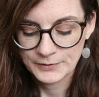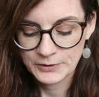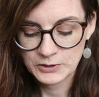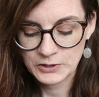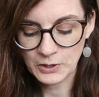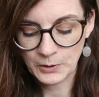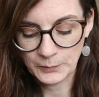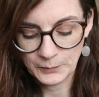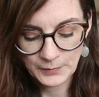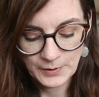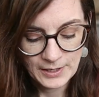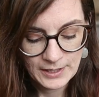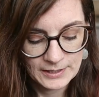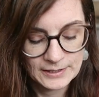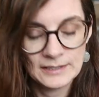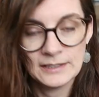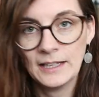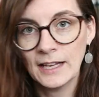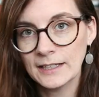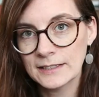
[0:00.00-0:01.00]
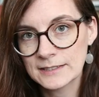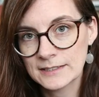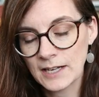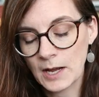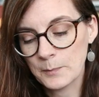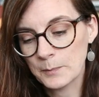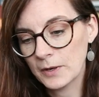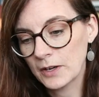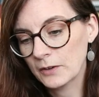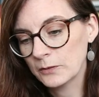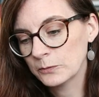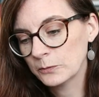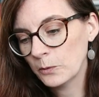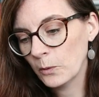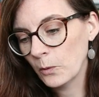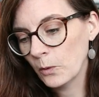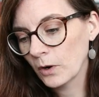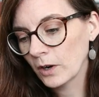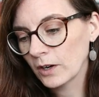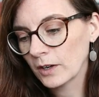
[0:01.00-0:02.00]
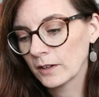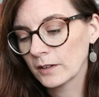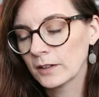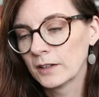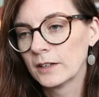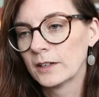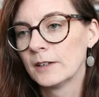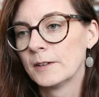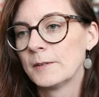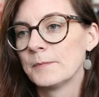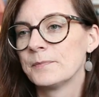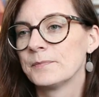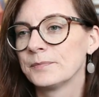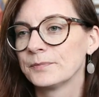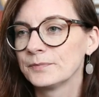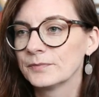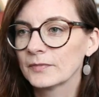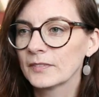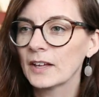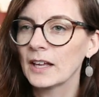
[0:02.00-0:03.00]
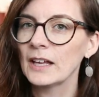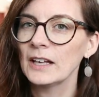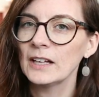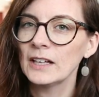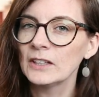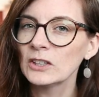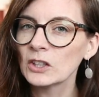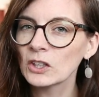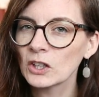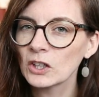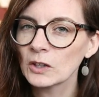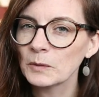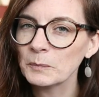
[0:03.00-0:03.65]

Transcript: So next up, for a